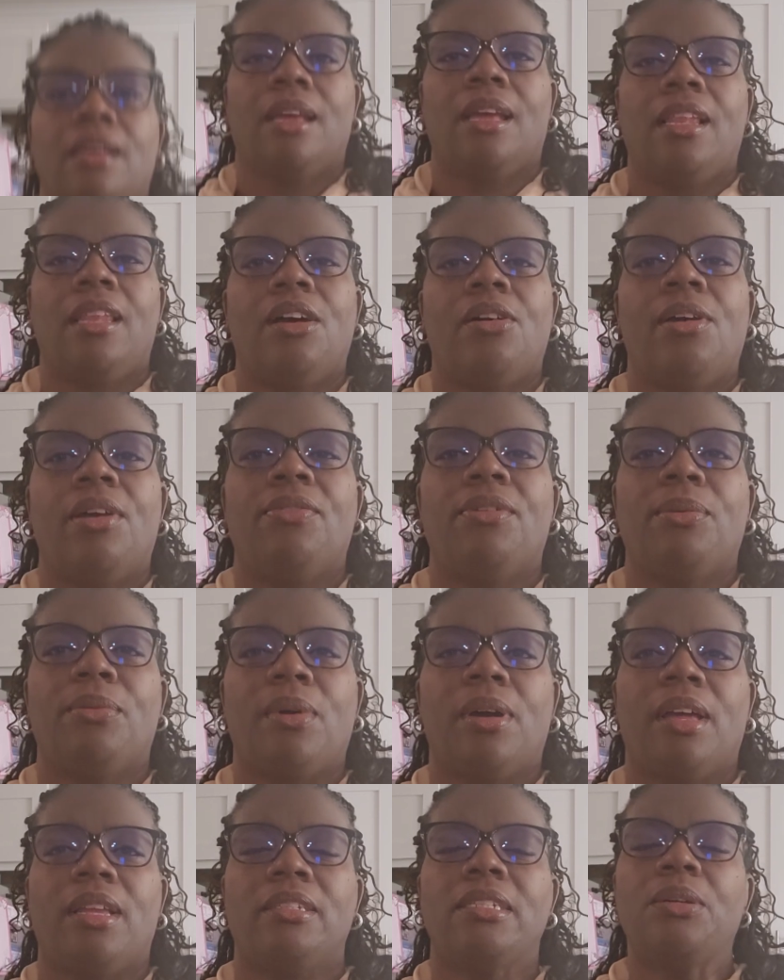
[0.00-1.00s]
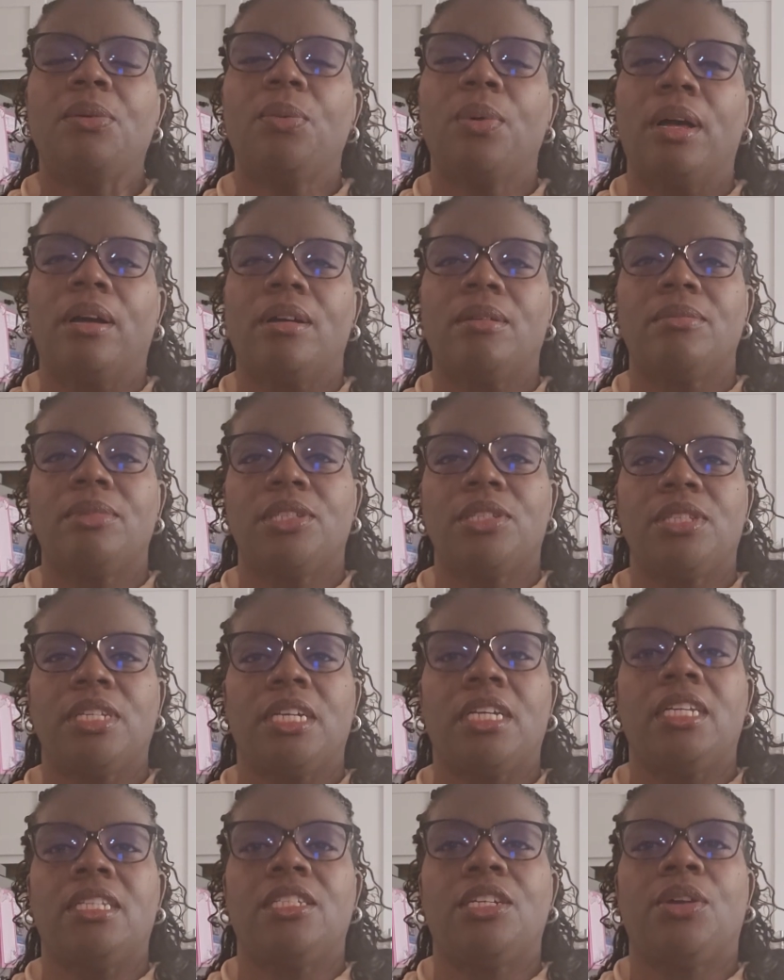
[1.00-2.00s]
Hello, everyone. Welcome to the
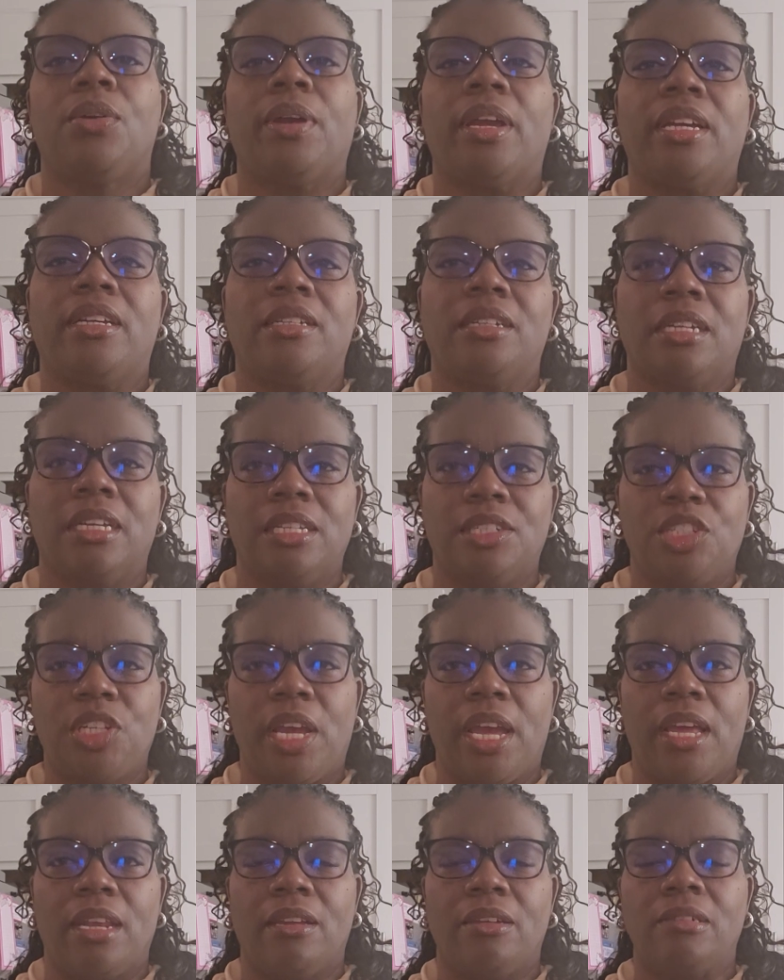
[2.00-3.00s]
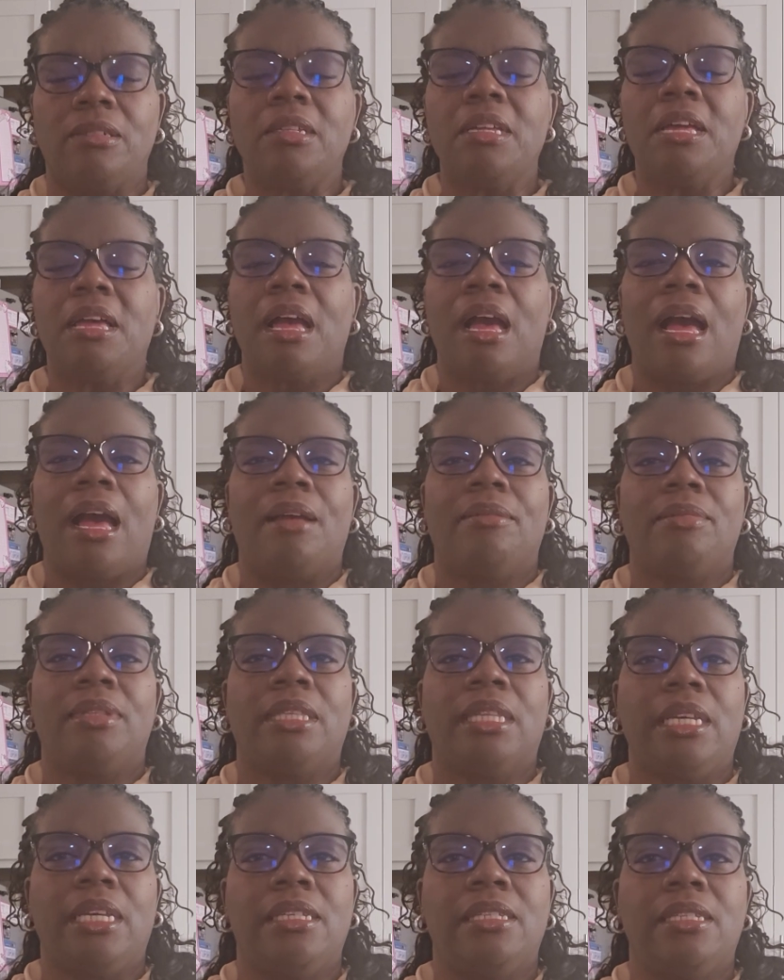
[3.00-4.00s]
Good to Great Cooking channel. I'm
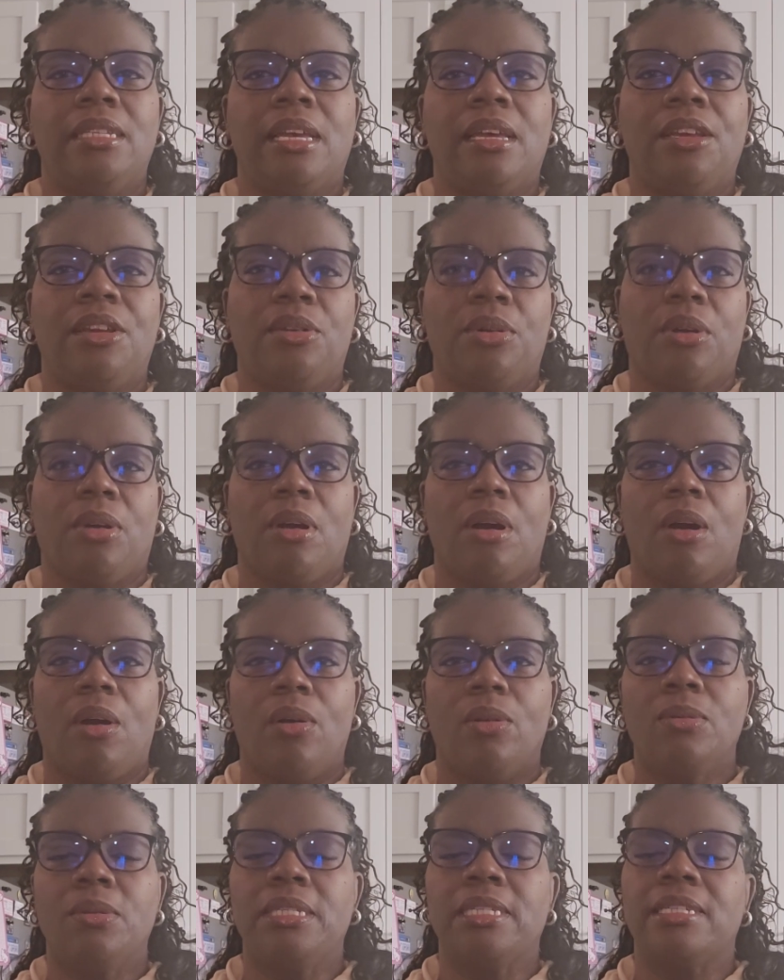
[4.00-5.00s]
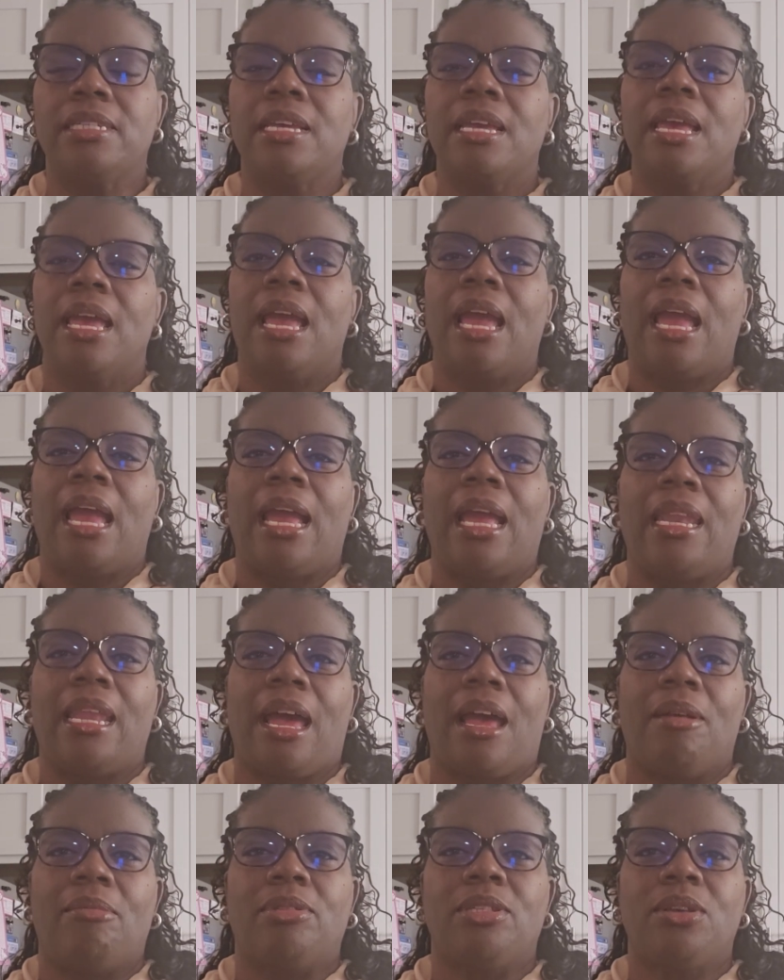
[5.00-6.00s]
Lisa, your host, and
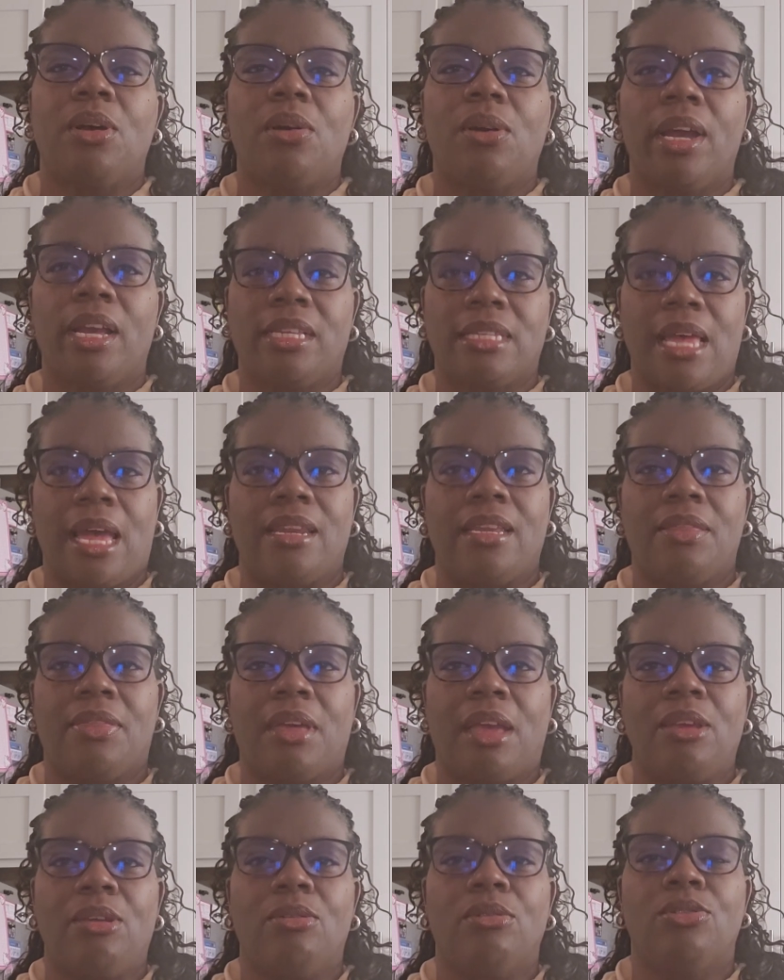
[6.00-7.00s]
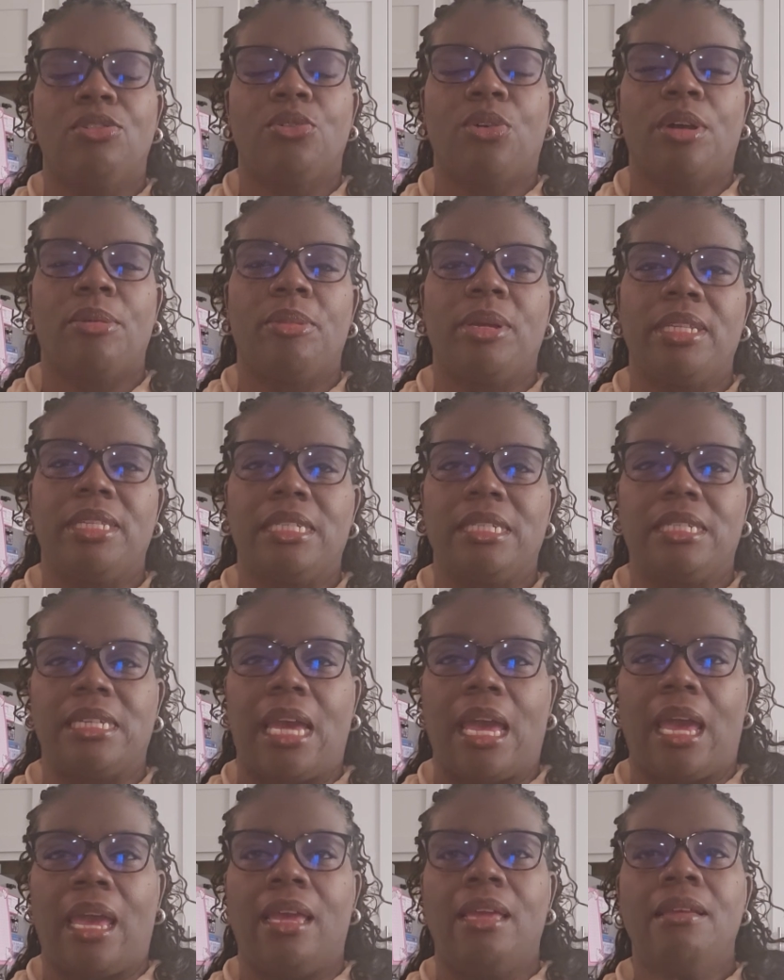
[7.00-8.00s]
I am so excited that you join me
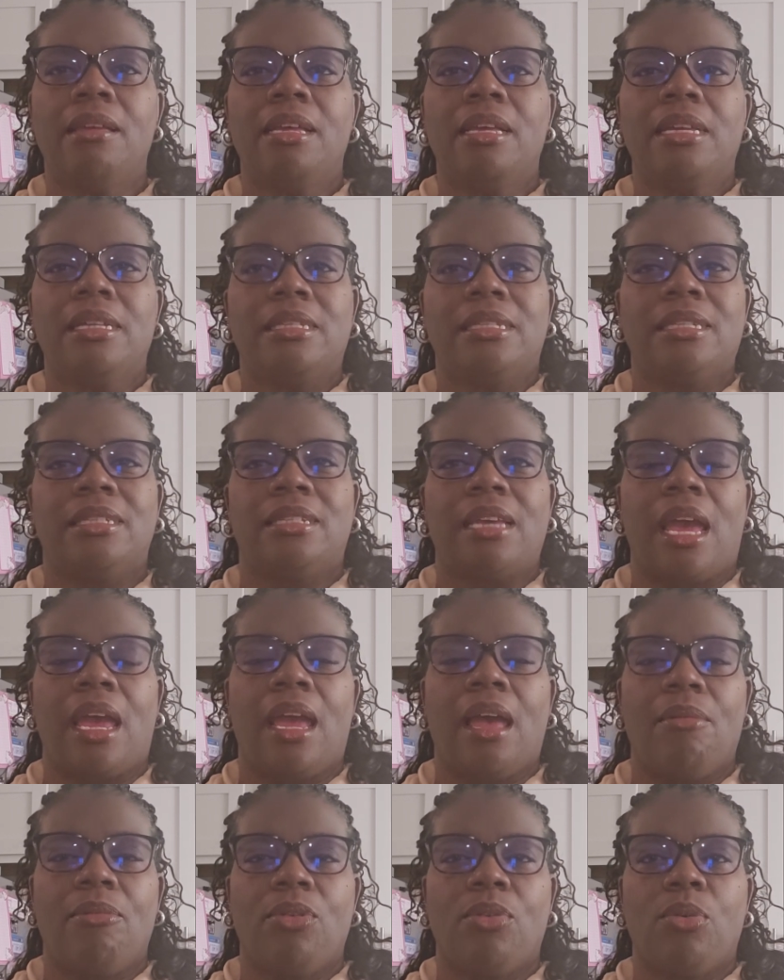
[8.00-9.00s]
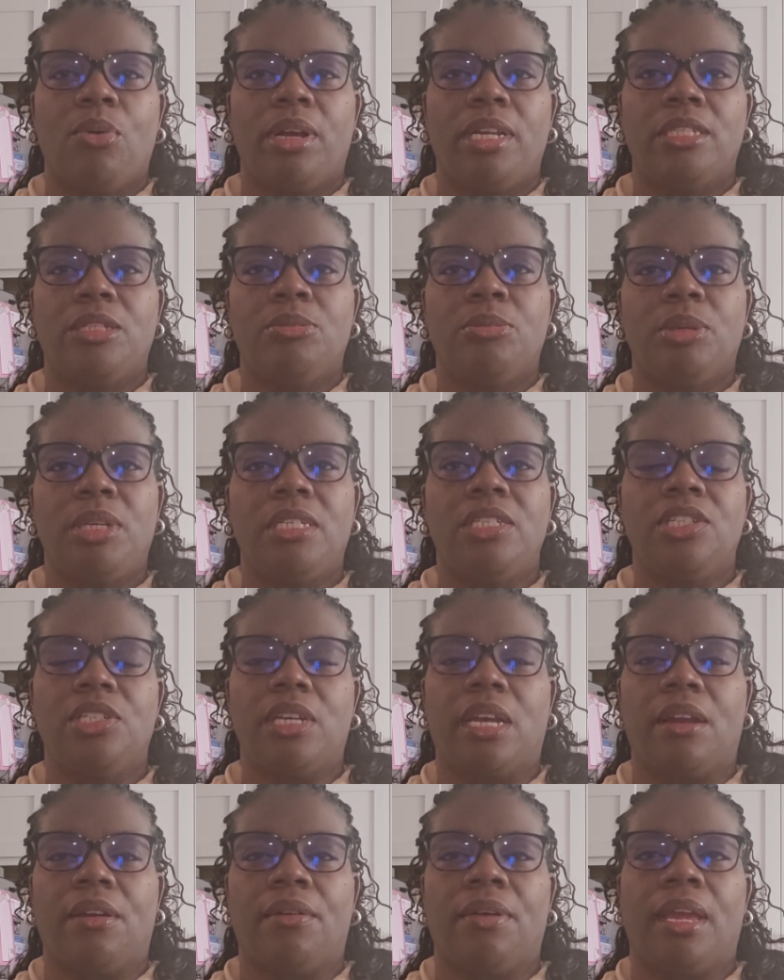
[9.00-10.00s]
today. Today, I'm going to be
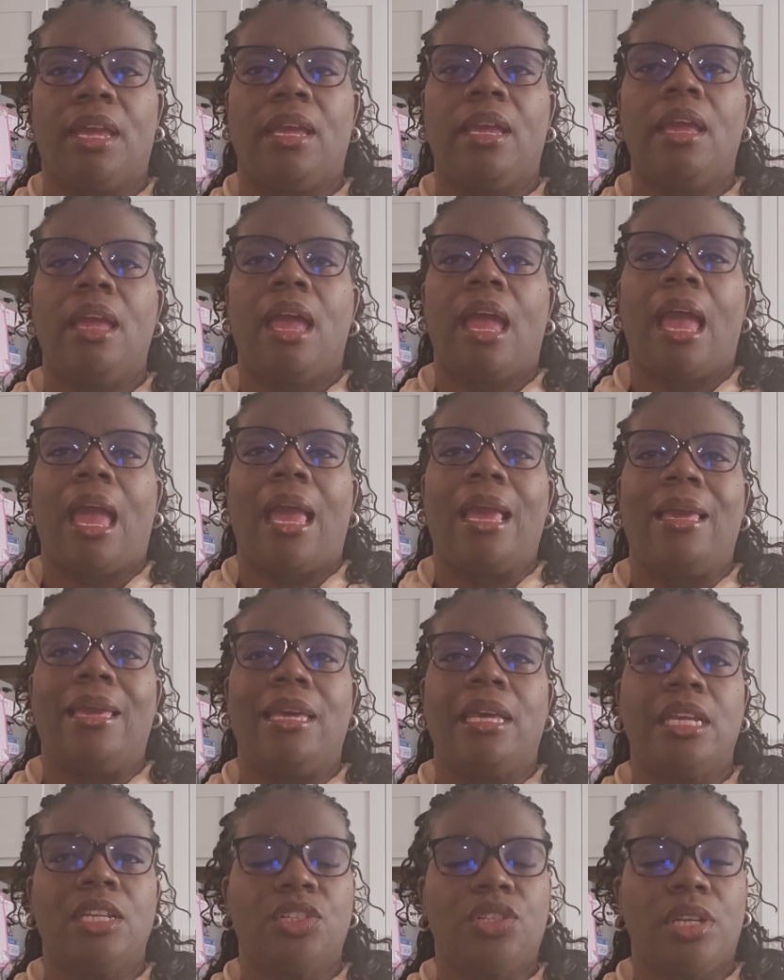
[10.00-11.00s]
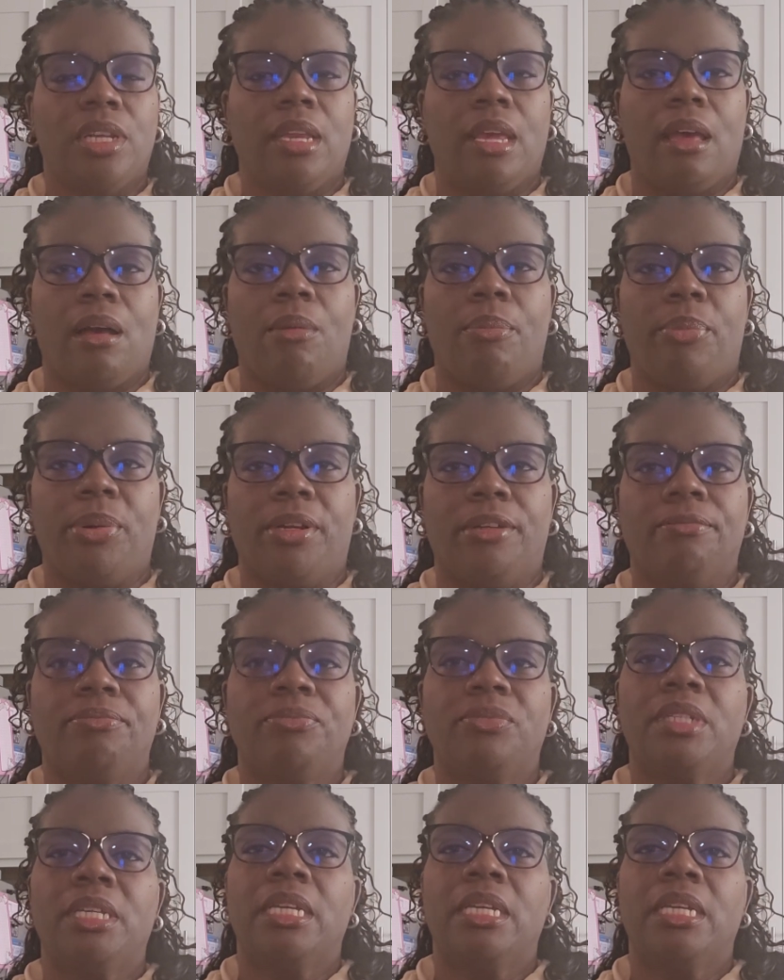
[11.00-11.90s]
sharing a kitchen helper.